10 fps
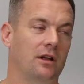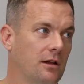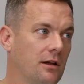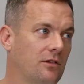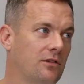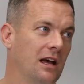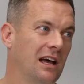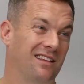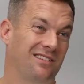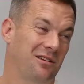clicks.
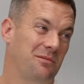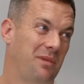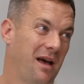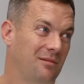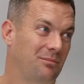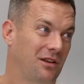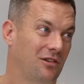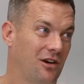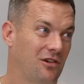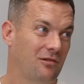It's not a bad
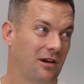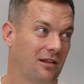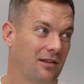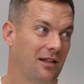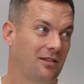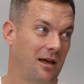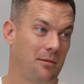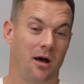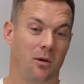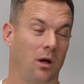penetration rate like that. That
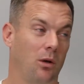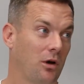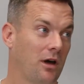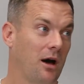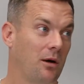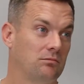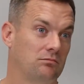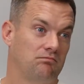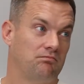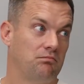might well work out,
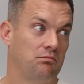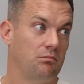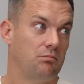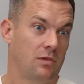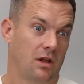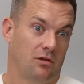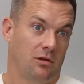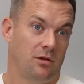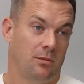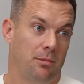
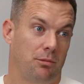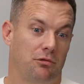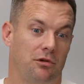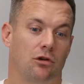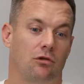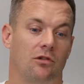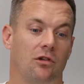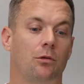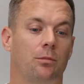to be a pretty good result.